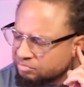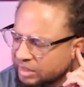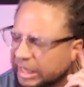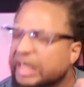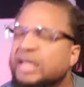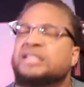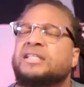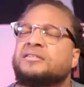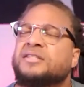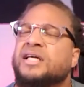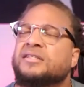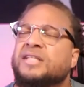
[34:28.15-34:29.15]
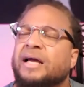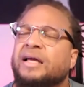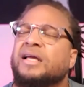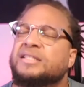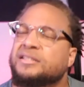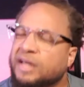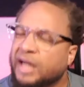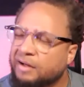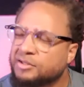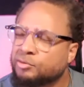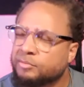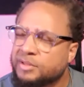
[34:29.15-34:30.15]
And he can still tell time. He can still
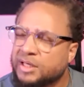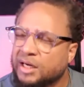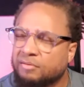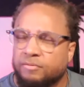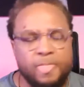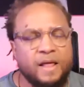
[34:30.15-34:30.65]
count to himself